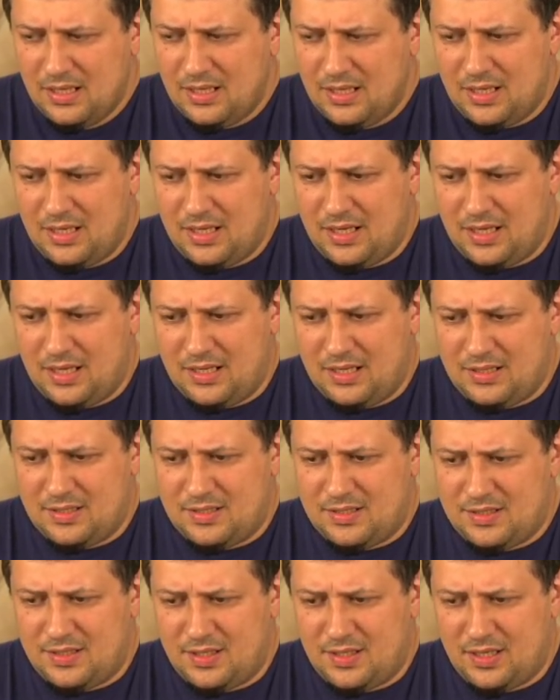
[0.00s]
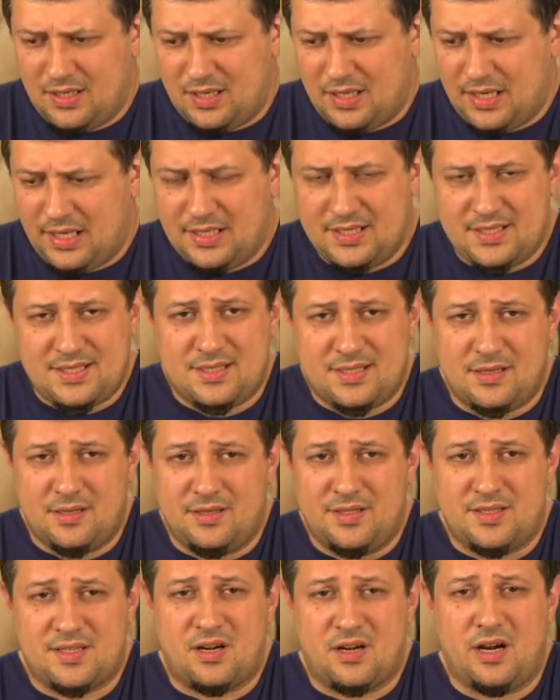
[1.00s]
and it's
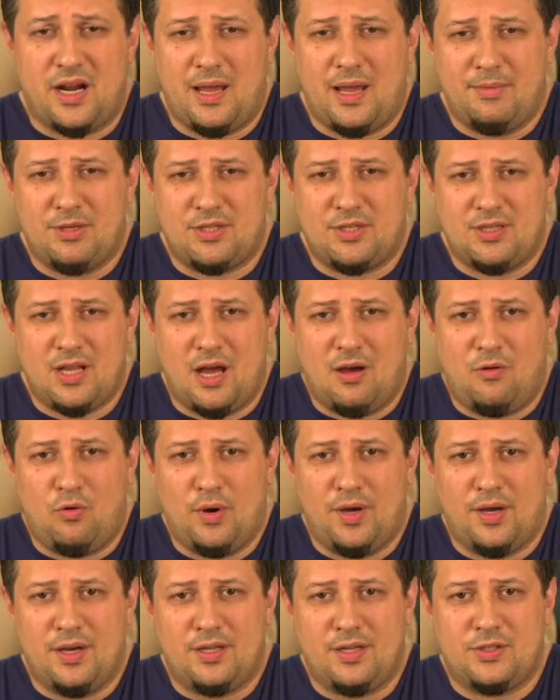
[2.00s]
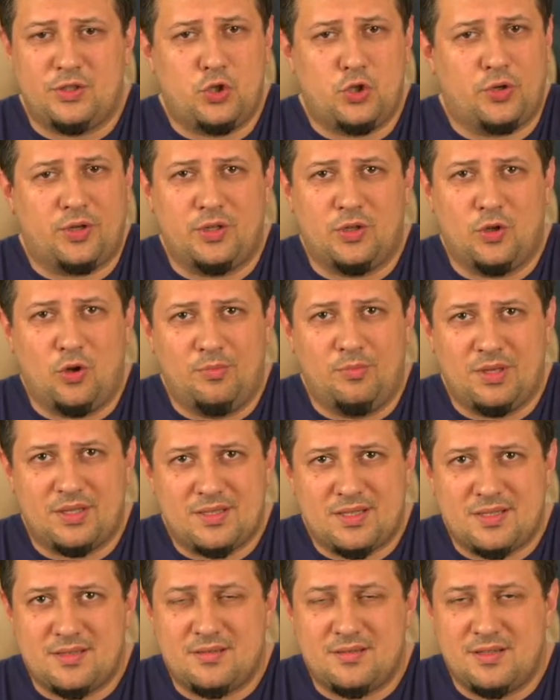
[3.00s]
described in our
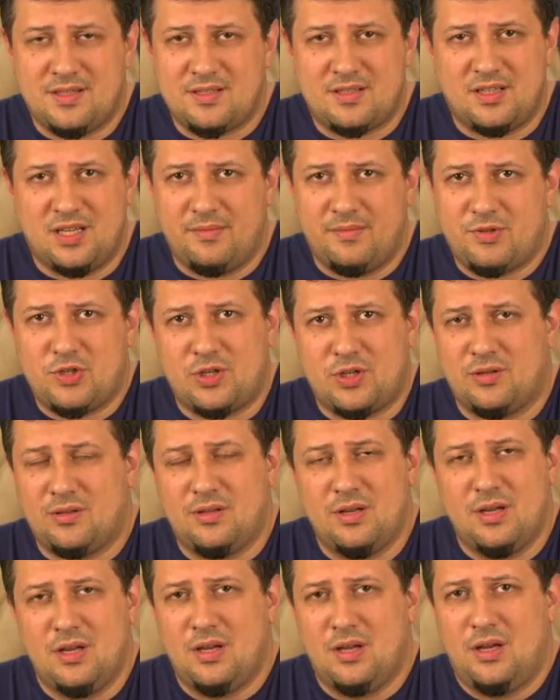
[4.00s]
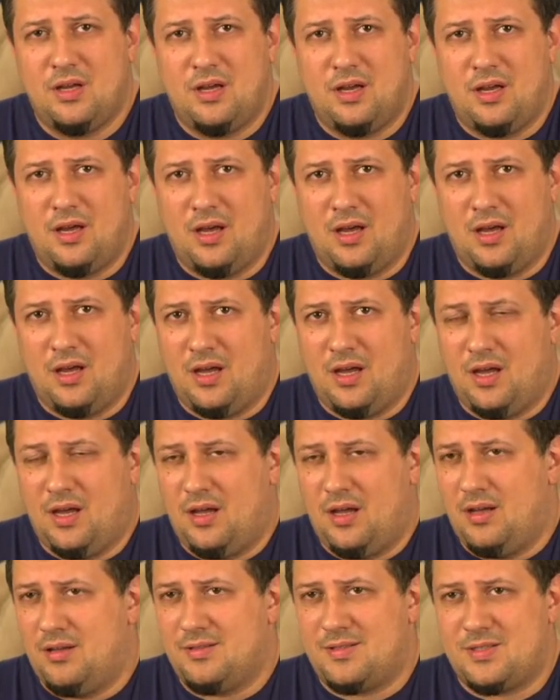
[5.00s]
tokenomics description.
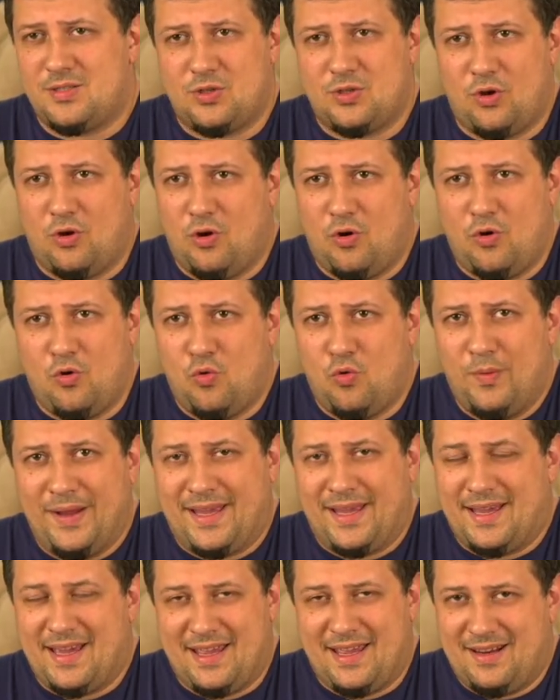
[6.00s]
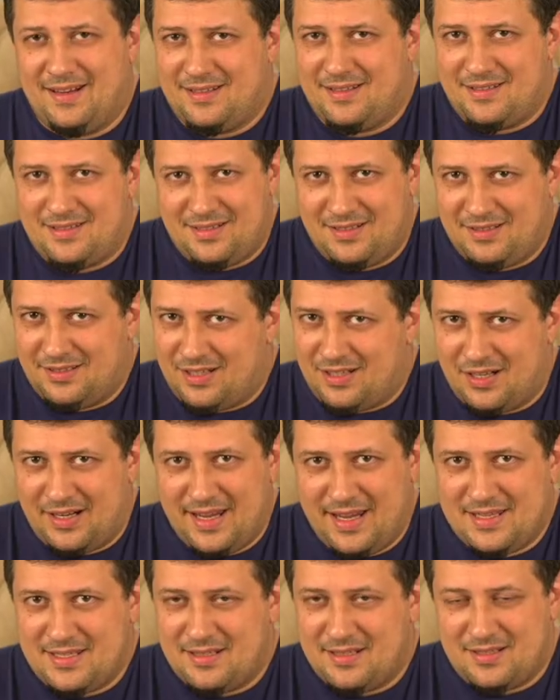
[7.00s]
so we cannot
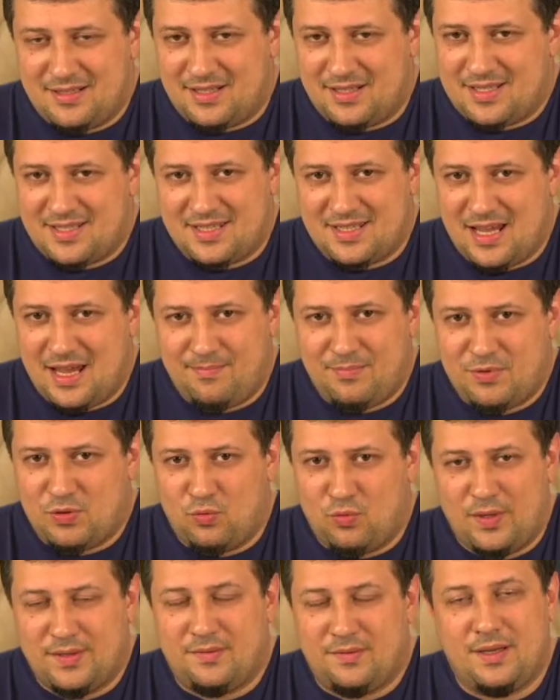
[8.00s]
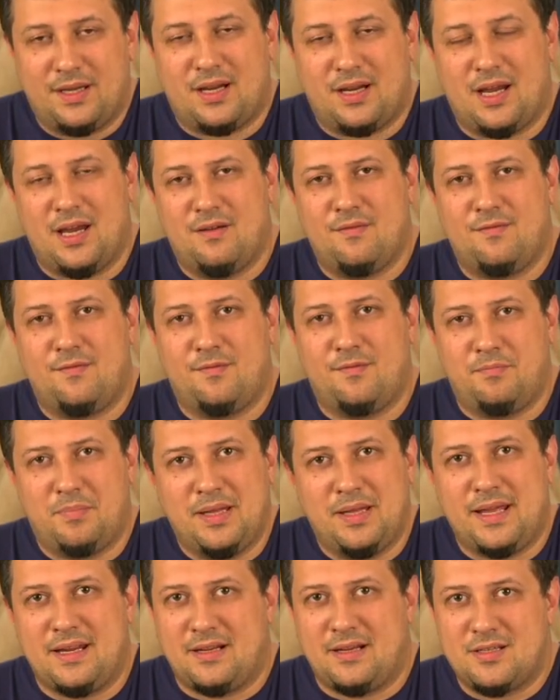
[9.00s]
increase it except what we have
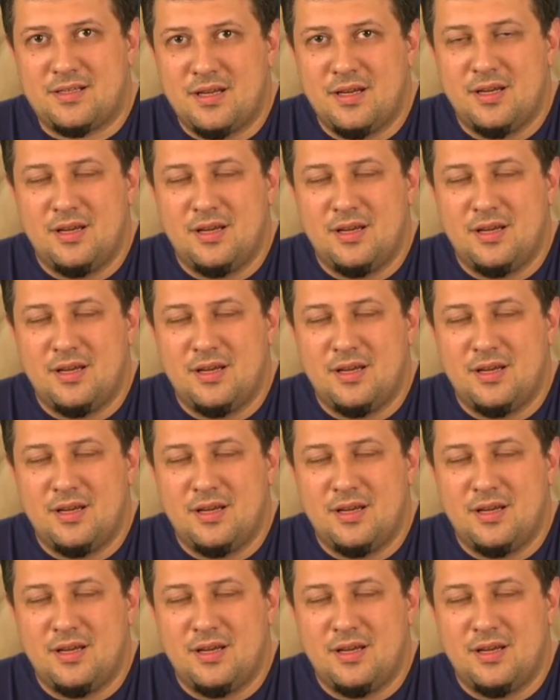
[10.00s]
planned.